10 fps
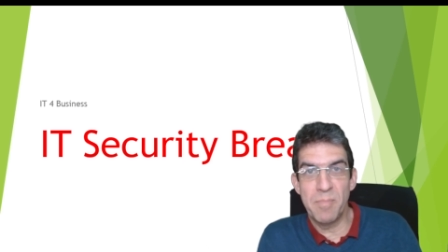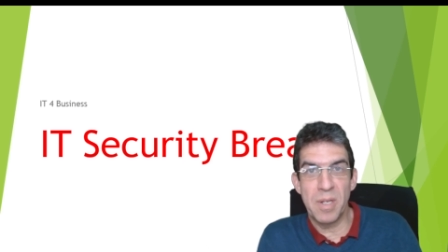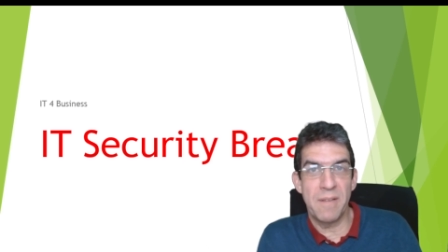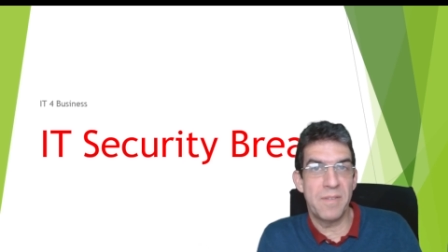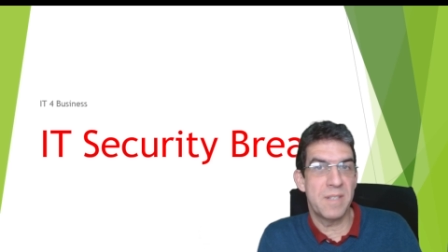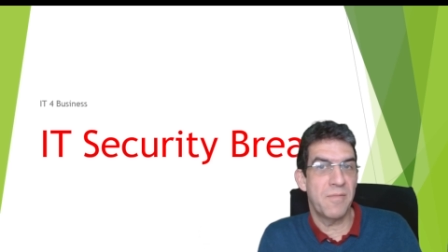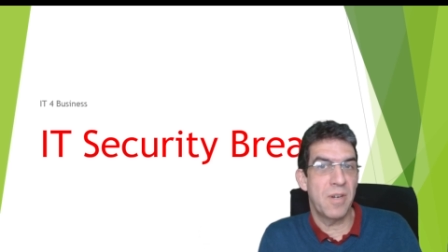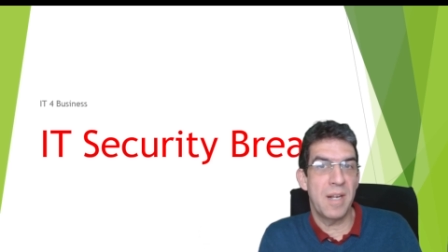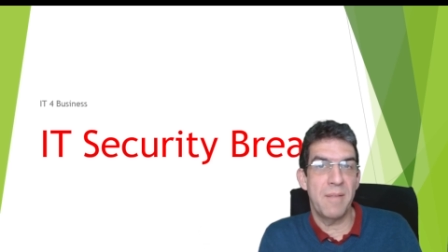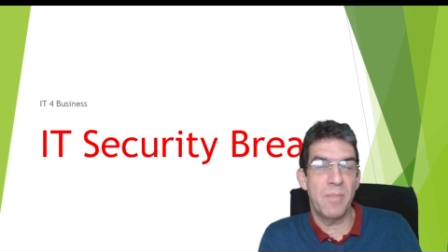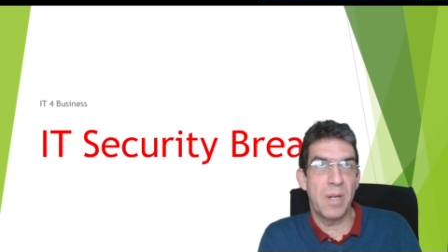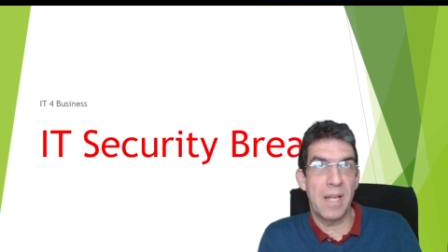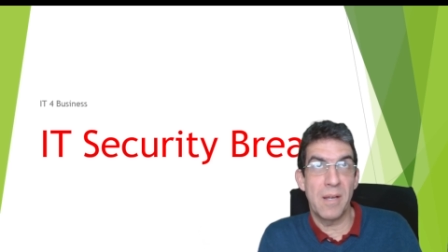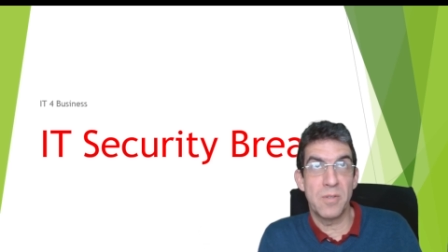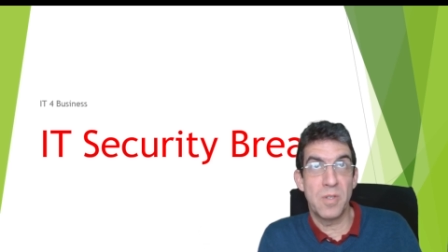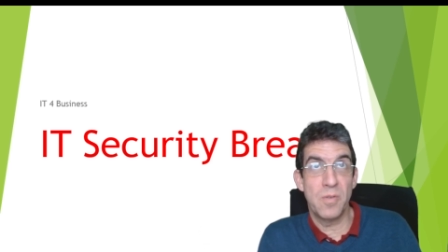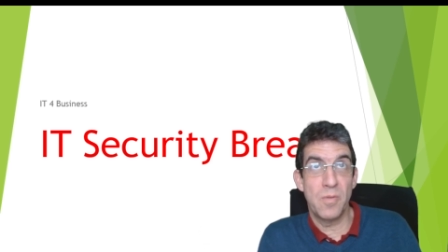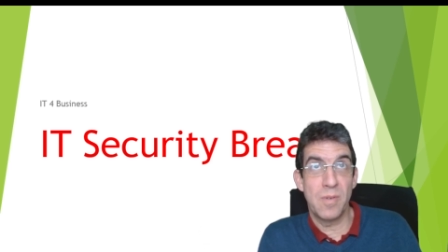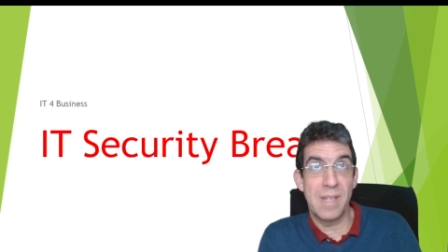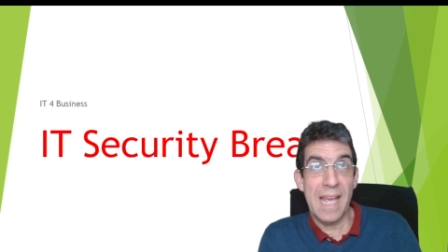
but if it's for anybody else who